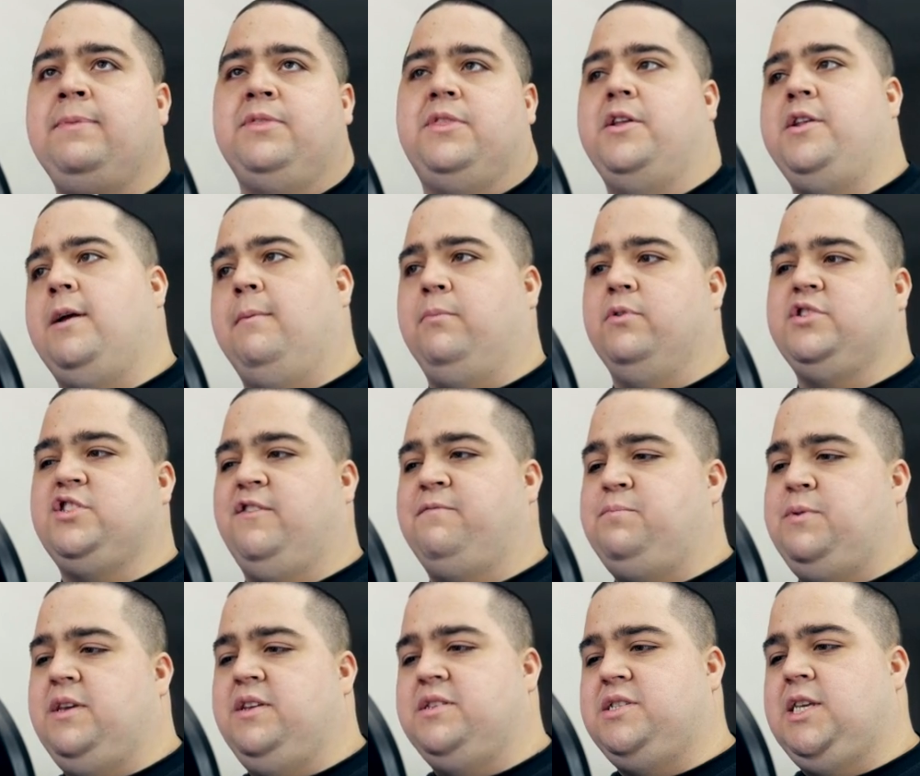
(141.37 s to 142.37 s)
the numbers of
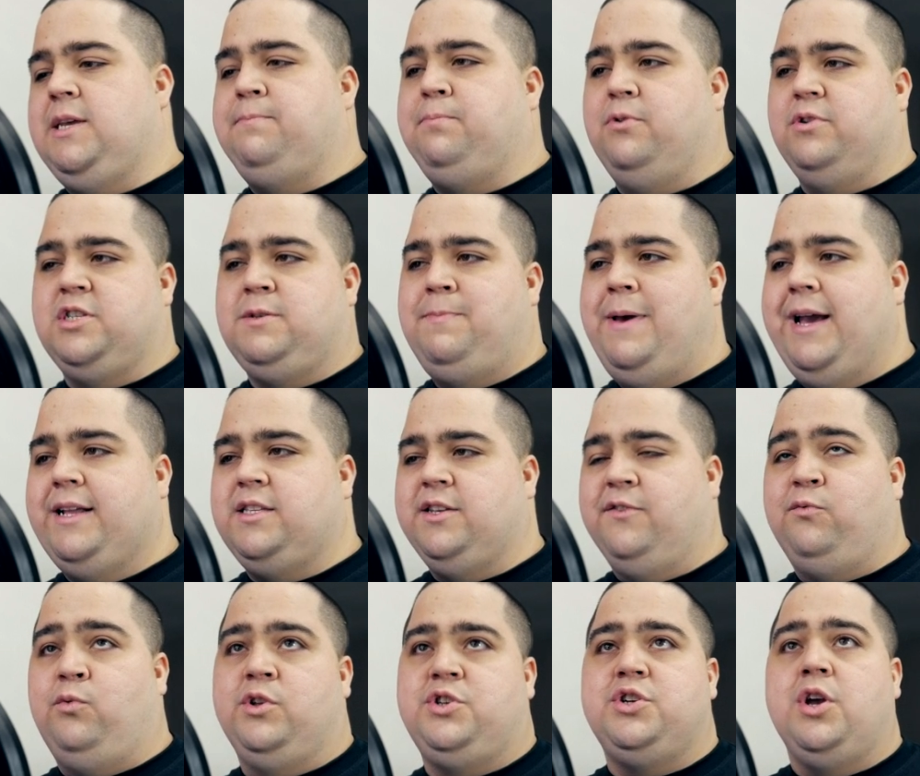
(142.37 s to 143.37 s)
PC
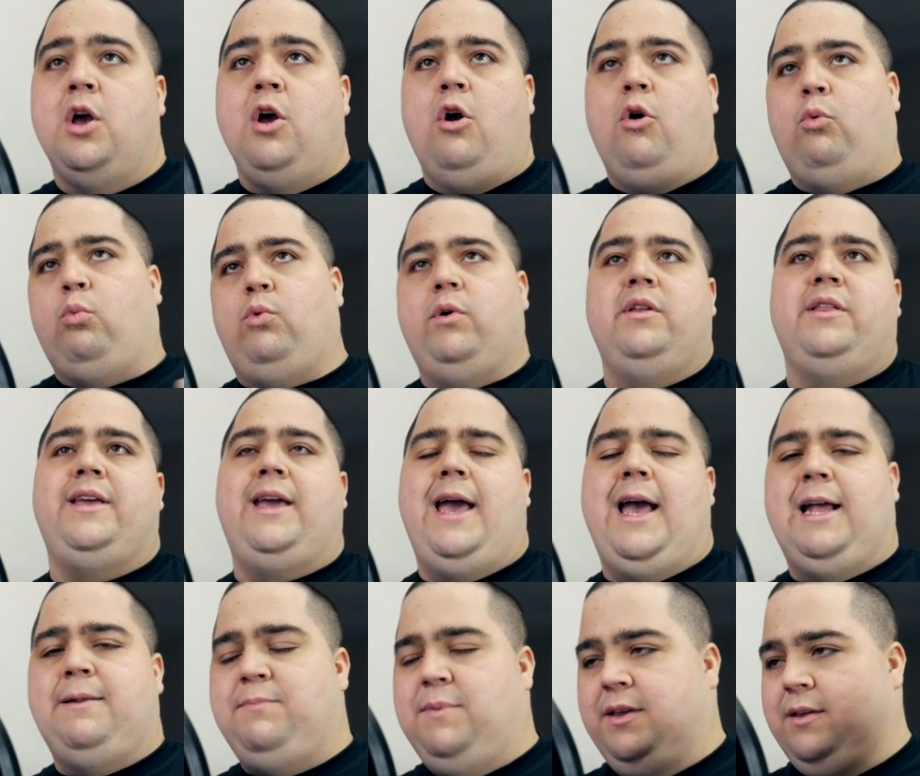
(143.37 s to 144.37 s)
Perspective, which really
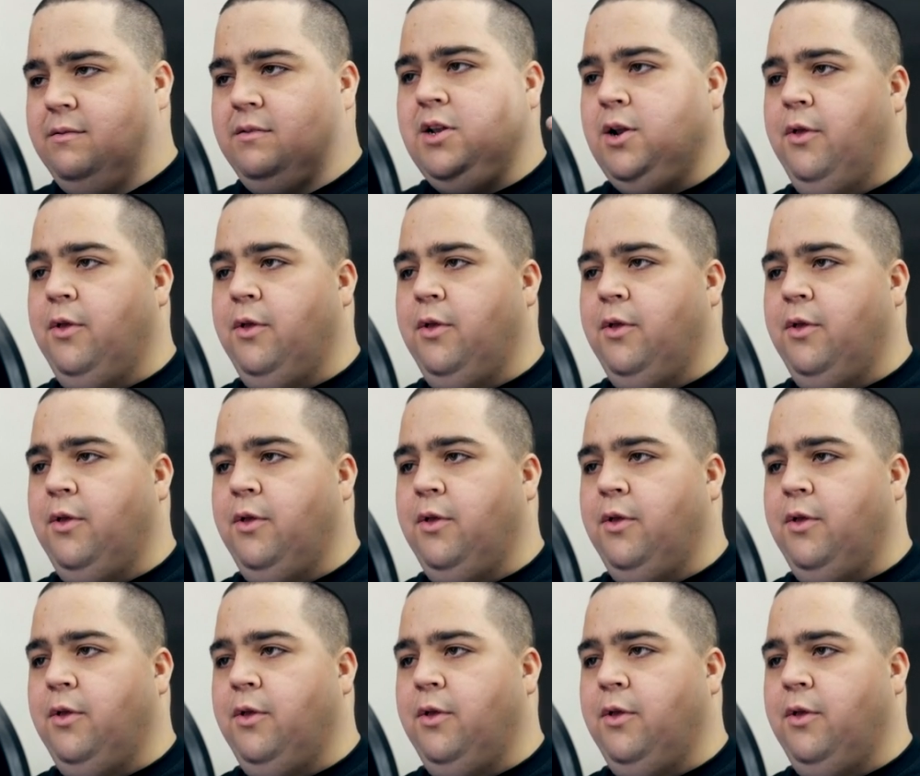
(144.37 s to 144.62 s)
had me,